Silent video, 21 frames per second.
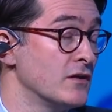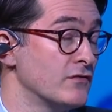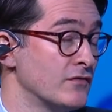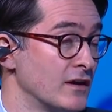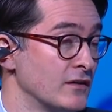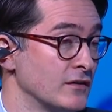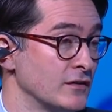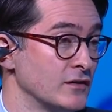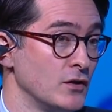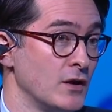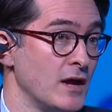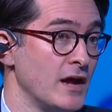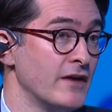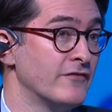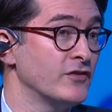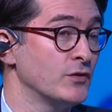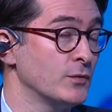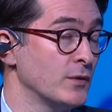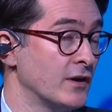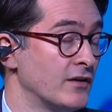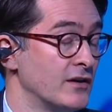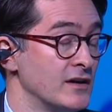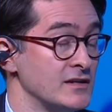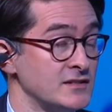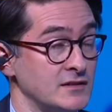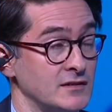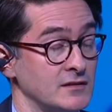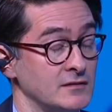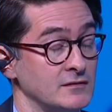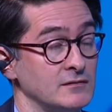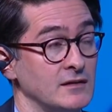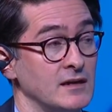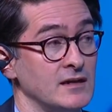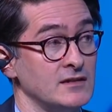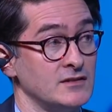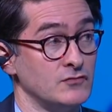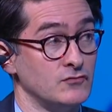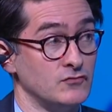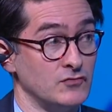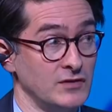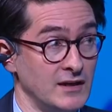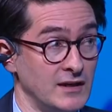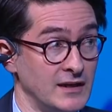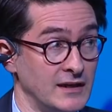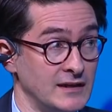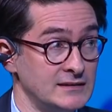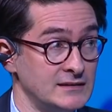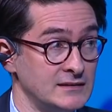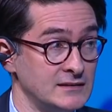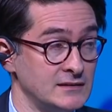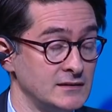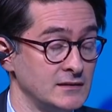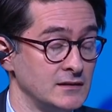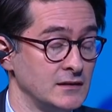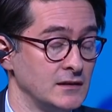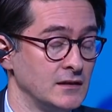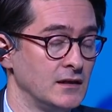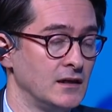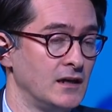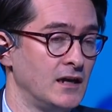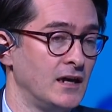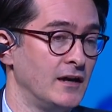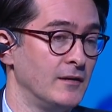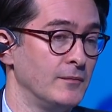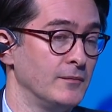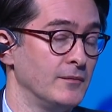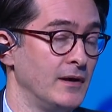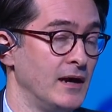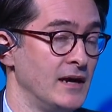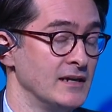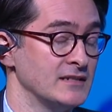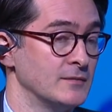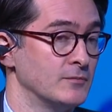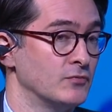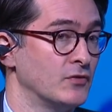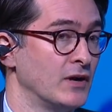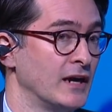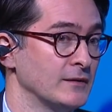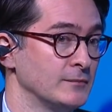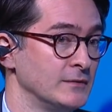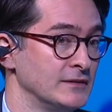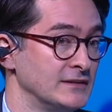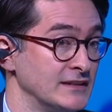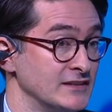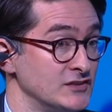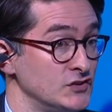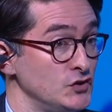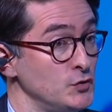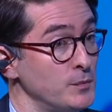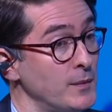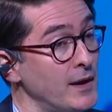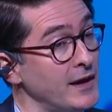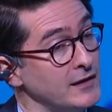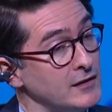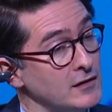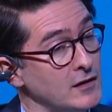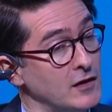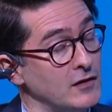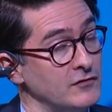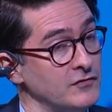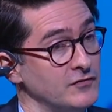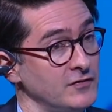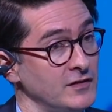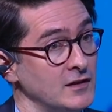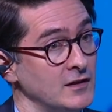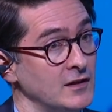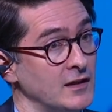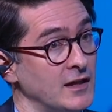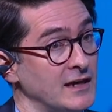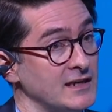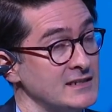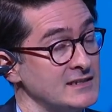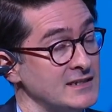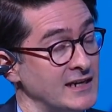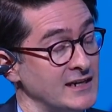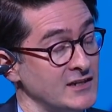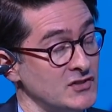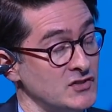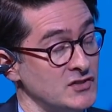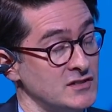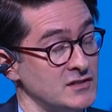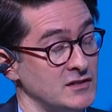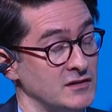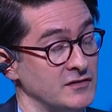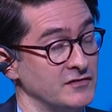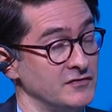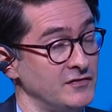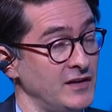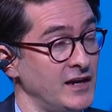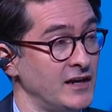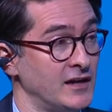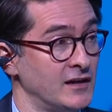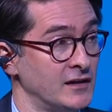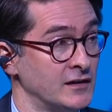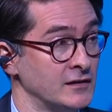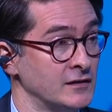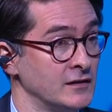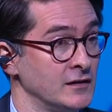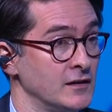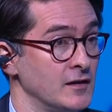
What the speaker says: around, you know, everywhere as a realist, as a pragmatist. You might not feel like sanctions are fair,